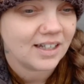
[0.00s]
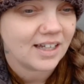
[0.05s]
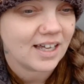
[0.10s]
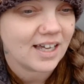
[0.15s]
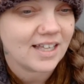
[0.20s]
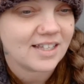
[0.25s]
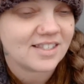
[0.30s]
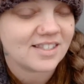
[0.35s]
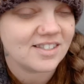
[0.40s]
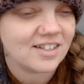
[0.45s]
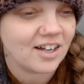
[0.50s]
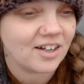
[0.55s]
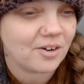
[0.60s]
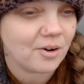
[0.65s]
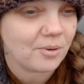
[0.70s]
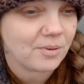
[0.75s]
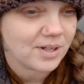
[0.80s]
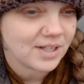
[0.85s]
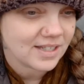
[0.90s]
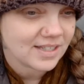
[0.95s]
it's not
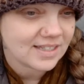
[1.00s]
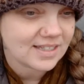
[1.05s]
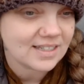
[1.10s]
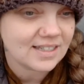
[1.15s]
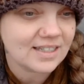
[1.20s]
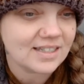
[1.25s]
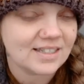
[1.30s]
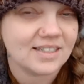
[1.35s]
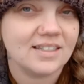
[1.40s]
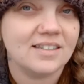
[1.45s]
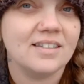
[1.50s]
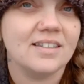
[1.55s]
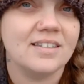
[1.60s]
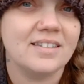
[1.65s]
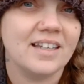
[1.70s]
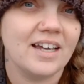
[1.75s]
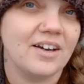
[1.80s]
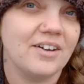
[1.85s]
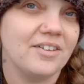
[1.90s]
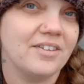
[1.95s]
always easy to
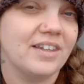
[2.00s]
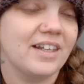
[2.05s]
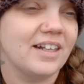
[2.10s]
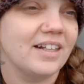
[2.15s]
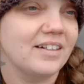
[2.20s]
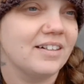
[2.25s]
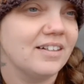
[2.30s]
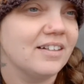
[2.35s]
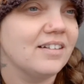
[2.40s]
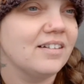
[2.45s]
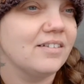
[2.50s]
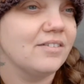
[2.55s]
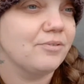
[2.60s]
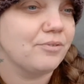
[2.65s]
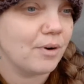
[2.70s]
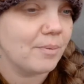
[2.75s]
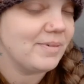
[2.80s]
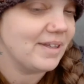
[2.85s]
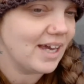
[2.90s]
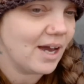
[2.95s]
tell that
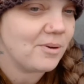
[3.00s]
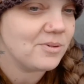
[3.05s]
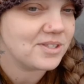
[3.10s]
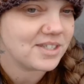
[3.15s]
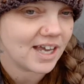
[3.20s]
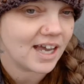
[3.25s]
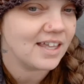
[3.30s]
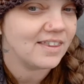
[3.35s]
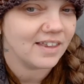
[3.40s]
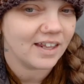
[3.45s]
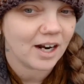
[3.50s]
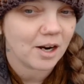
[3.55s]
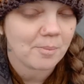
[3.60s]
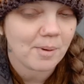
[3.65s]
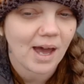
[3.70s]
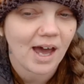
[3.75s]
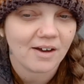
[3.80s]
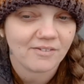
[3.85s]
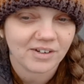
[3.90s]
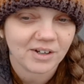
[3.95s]
from the outside that I'm
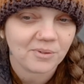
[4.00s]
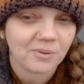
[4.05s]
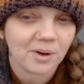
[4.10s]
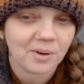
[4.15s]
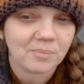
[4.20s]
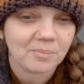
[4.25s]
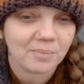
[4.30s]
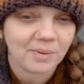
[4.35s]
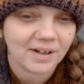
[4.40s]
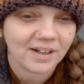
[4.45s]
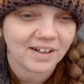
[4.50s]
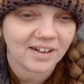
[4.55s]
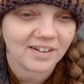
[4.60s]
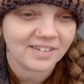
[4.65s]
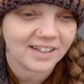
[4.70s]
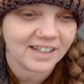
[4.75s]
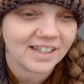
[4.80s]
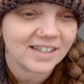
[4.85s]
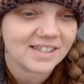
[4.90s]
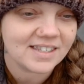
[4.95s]
having one, but
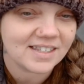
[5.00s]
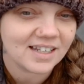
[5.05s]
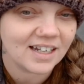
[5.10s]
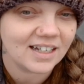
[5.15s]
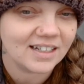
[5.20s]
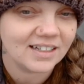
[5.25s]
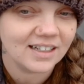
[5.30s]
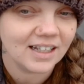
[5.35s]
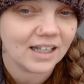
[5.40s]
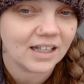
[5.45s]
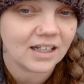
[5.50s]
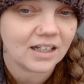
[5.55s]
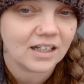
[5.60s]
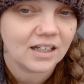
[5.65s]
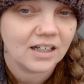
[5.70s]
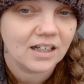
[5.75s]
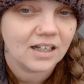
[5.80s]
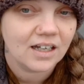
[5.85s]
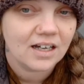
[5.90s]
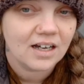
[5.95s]
on the inside, like
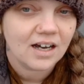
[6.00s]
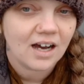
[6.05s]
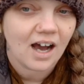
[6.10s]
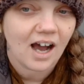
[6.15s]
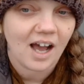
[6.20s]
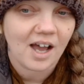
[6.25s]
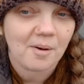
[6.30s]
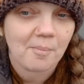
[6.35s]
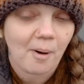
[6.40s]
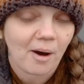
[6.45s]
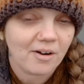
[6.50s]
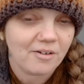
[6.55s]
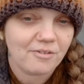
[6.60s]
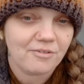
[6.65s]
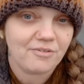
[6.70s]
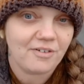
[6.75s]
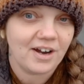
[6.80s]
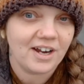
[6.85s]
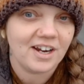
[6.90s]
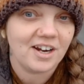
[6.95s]
I am on
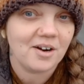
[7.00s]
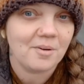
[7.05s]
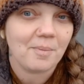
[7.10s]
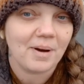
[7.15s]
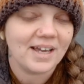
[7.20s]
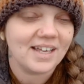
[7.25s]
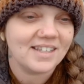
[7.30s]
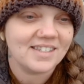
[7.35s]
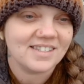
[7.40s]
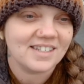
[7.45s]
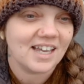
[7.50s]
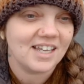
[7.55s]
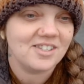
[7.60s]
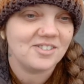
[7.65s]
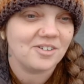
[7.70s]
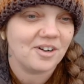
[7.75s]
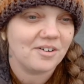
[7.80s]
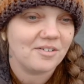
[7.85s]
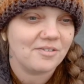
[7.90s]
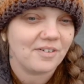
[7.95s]
fire. My insides
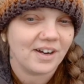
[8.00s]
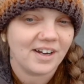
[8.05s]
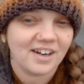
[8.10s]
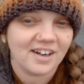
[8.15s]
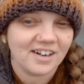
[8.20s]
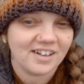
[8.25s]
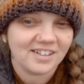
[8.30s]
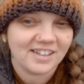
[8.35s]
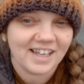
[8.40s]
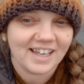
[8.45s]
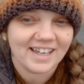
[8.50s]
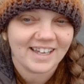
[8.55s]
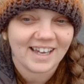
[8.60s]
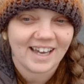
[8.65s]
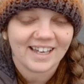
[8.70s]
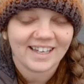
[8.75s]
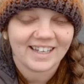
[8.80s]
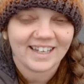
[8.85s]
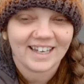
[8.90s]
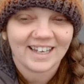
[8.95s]
are on fire. Like
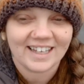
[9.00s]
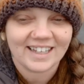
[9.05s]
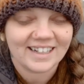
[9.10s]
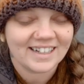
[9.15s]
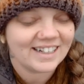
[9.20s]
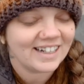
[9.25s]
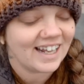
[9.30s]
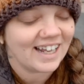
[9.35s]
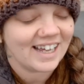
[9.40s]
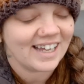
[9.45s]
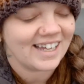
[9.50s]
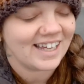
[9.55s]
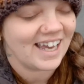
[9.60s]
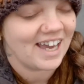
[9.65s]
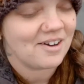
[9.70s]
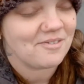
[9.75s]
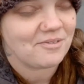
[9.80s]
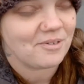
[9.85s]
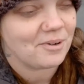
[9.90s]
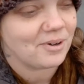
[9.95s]
I can't
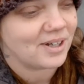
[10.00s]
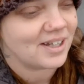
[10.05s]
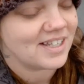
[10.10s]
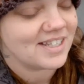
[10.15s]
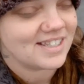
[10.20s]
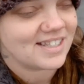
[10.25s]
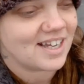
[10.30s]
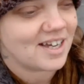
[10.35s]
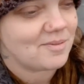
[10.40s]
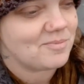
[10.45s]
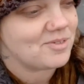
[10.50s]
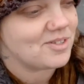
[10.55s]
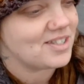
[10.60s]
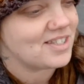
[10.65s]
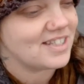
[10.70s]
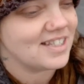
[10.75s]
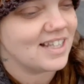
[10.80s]
can't focus. I'm just